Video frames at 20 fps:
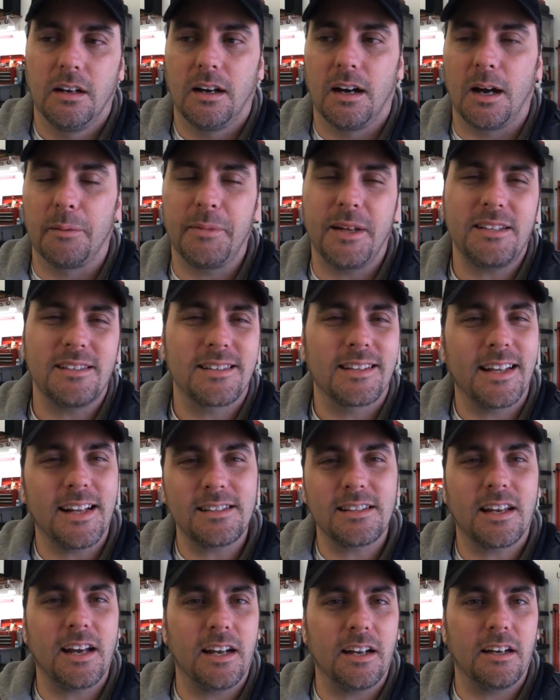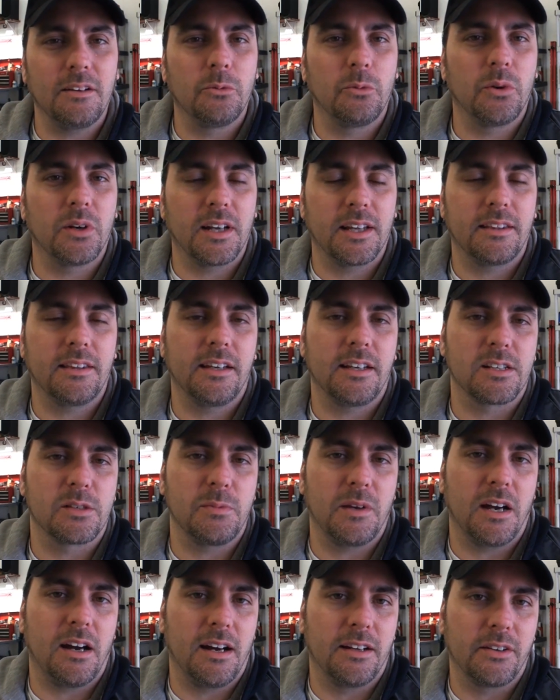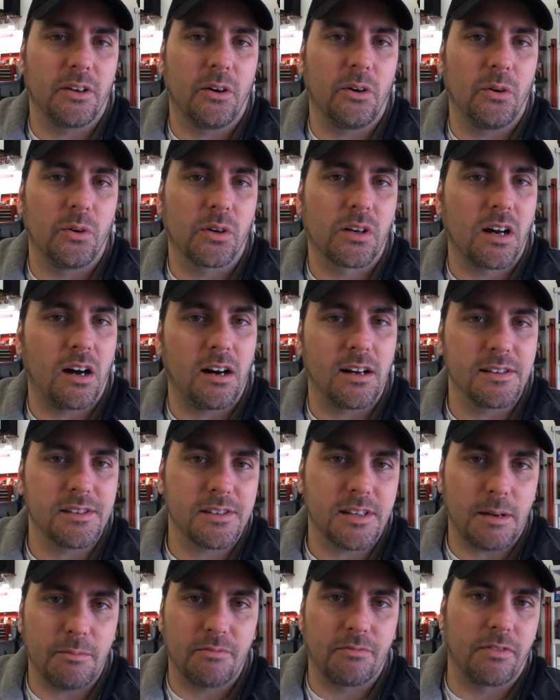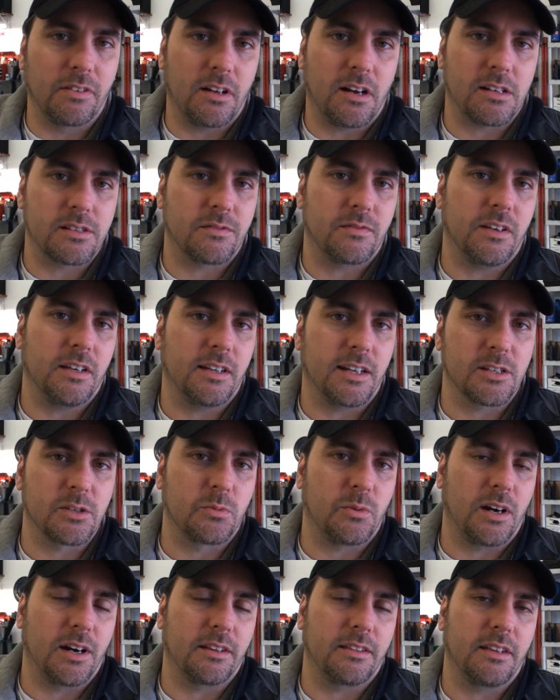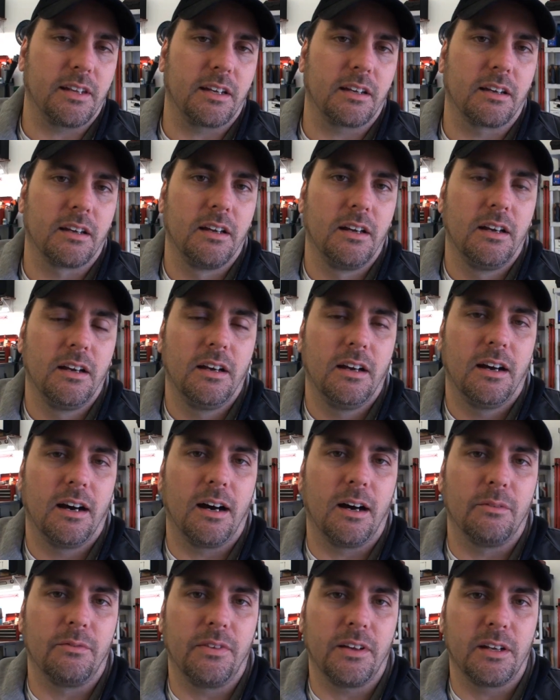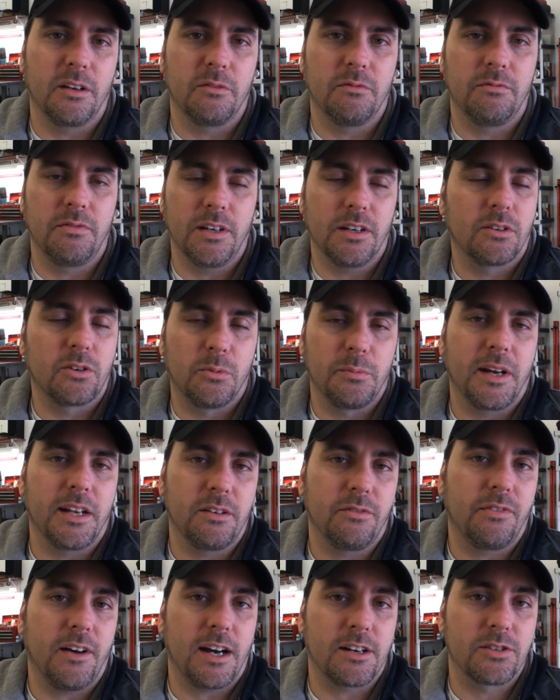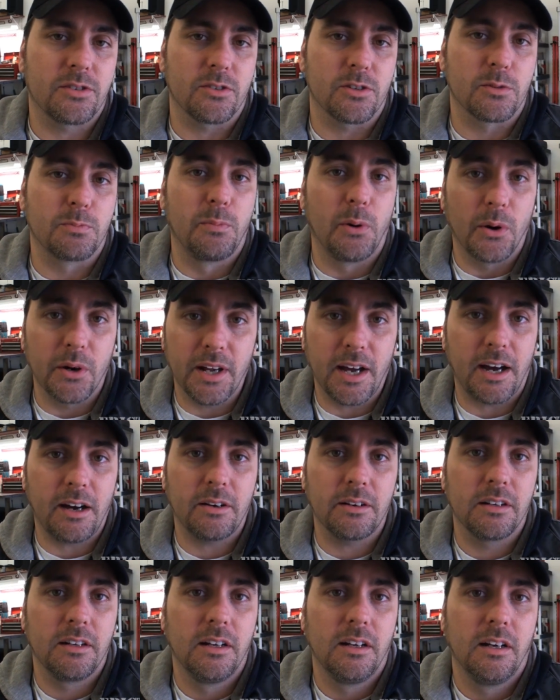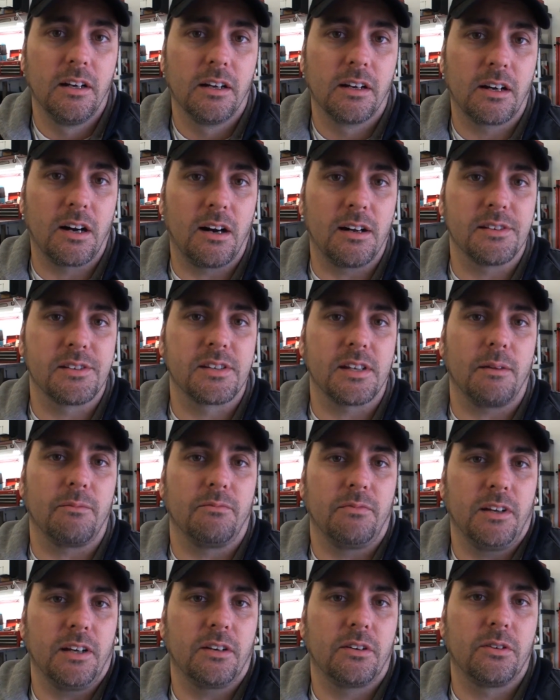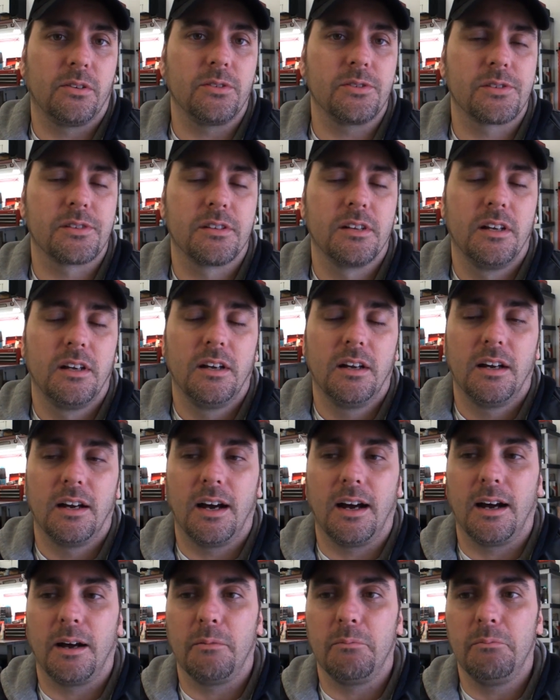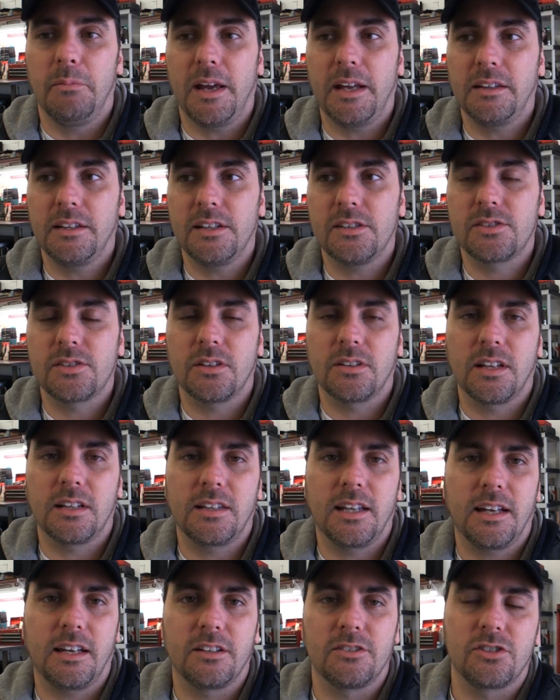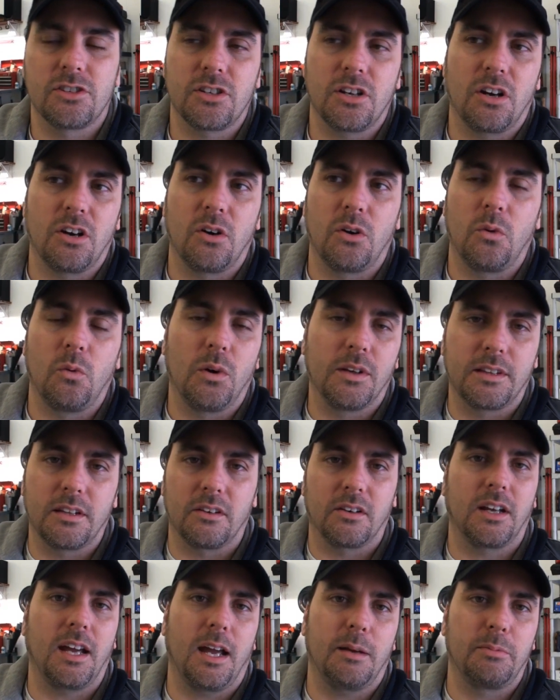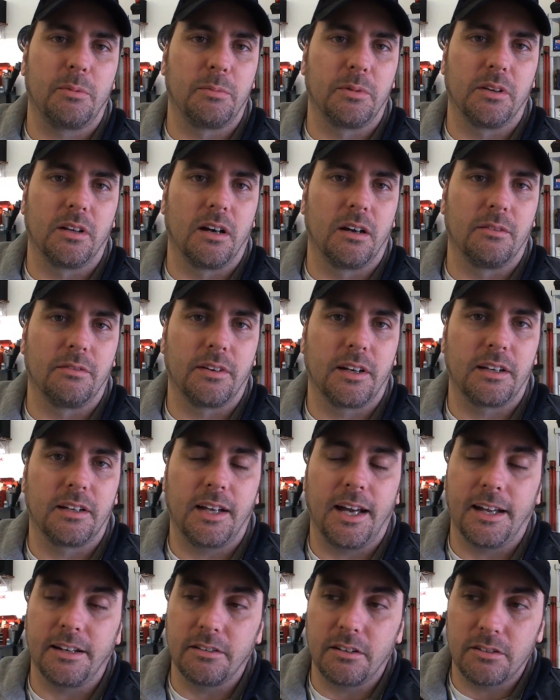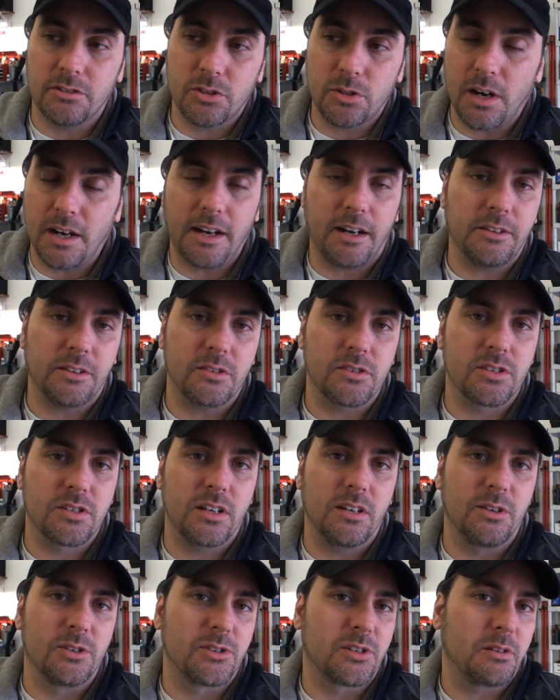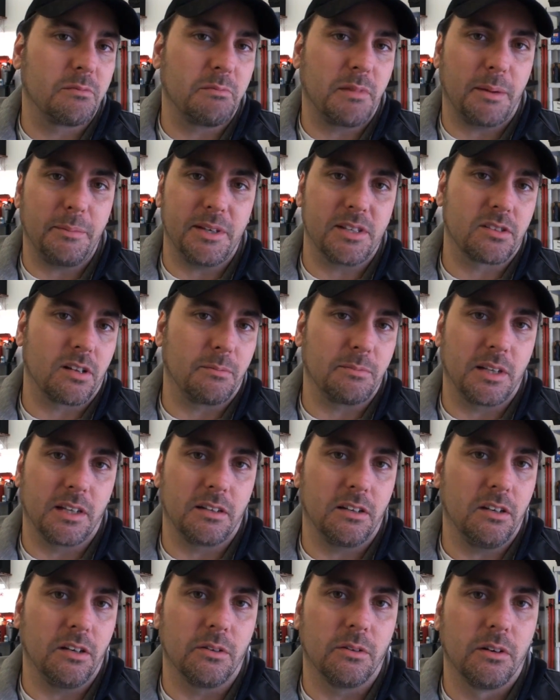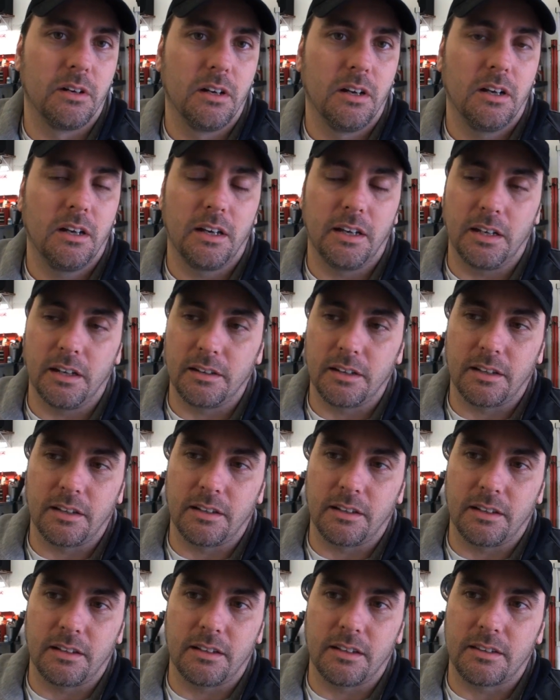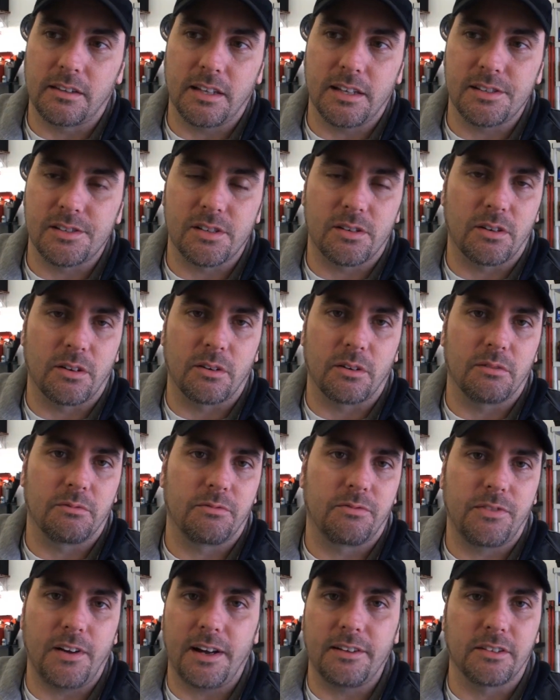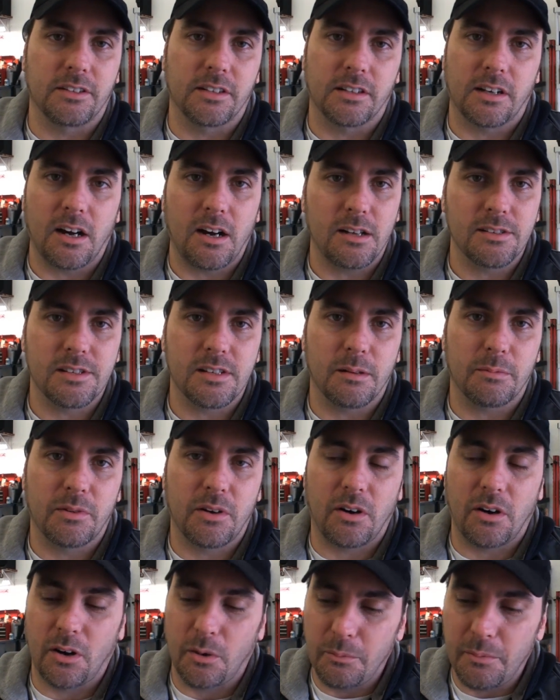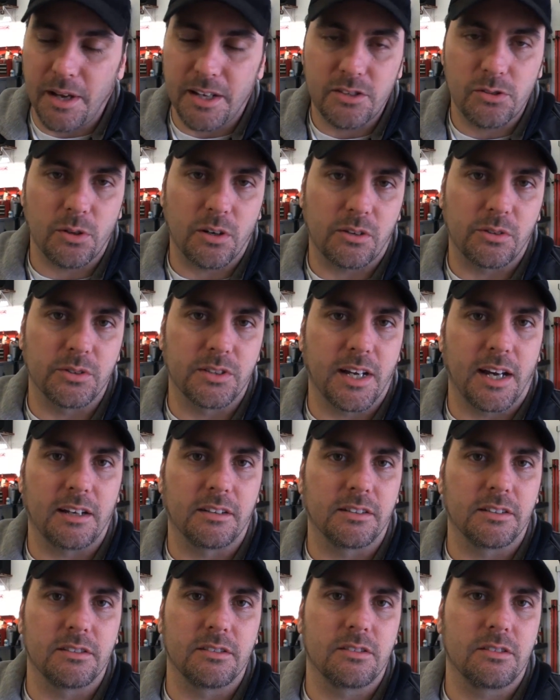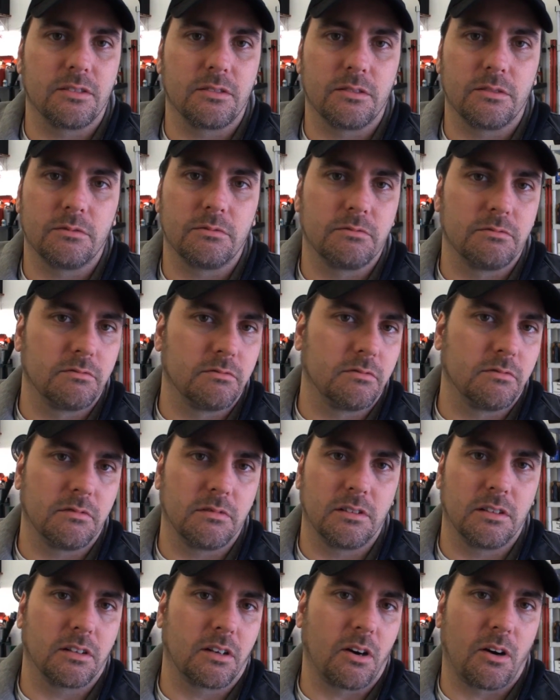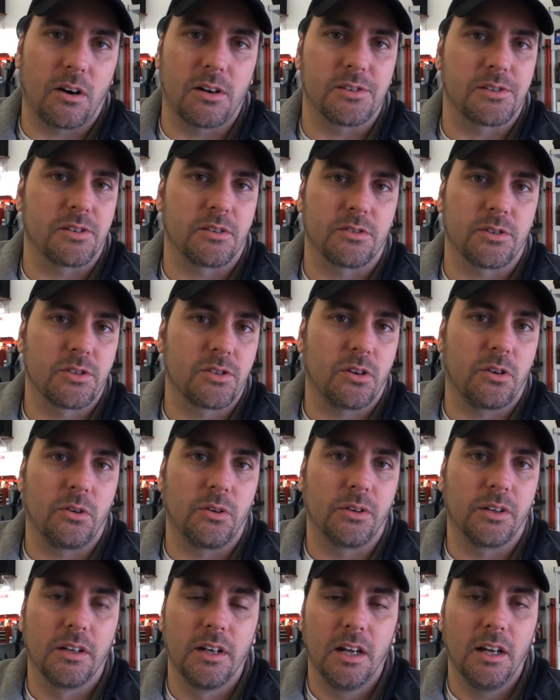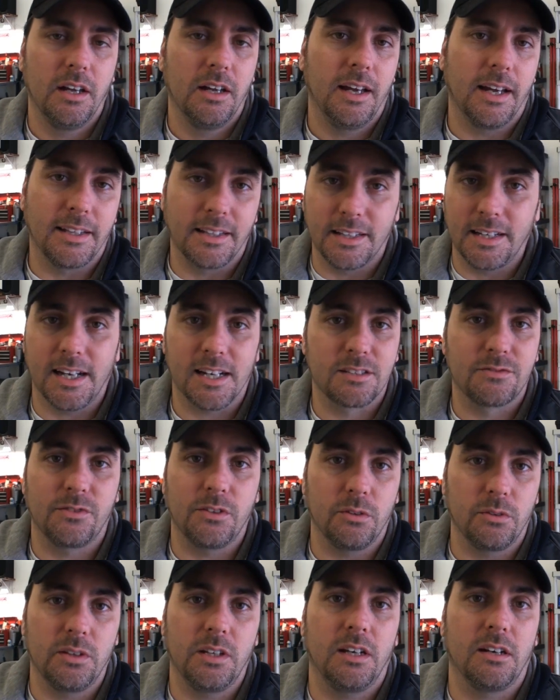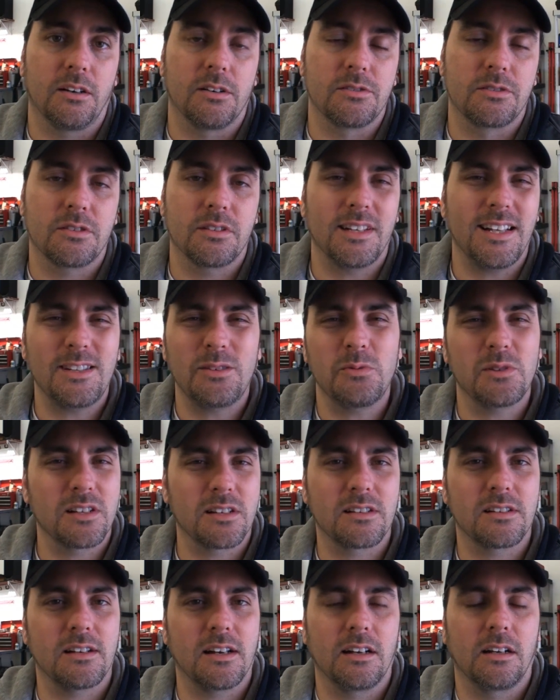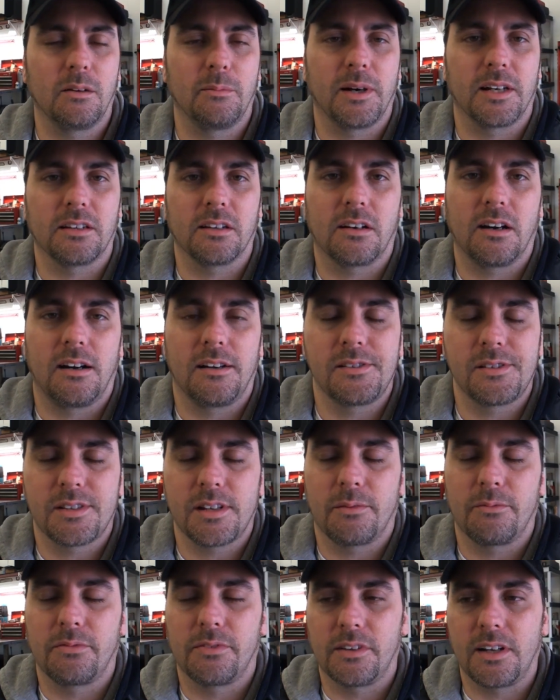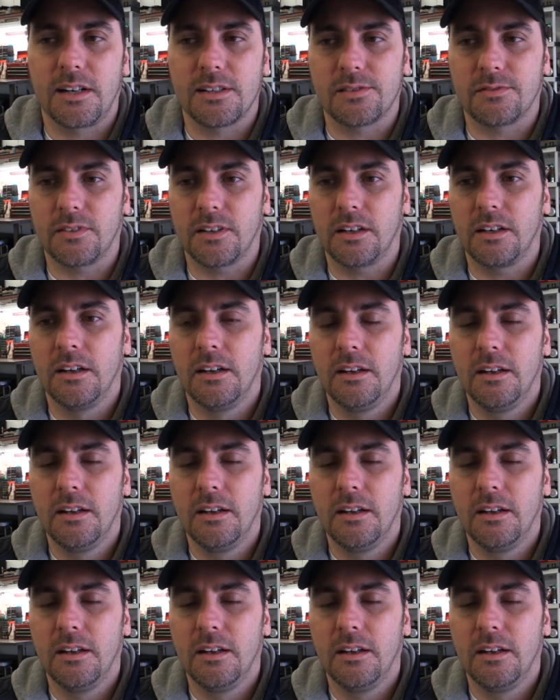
Um, that's that's kind of what I think is behind the whole concept philosophy. That's why I think uh, ve vehicle manufacturers put out concept vehicles, uh, mainly so that they can show what they're capable of and, and try out their skills at maybe something new. You know, the, the things that are found in the concept car may trickle down into the cars that are sold in the next few years. So that's what's exciting about the concept philosophy.